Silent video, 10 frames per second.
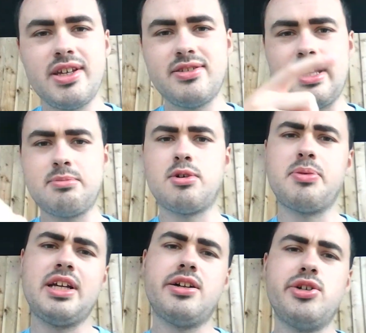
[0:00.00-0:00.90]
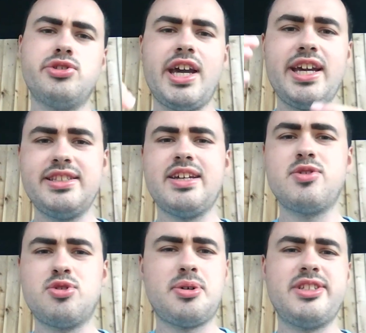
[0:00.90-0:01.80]
this laptop includes a
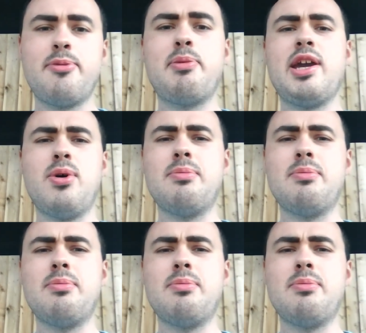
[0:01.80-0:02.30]
720p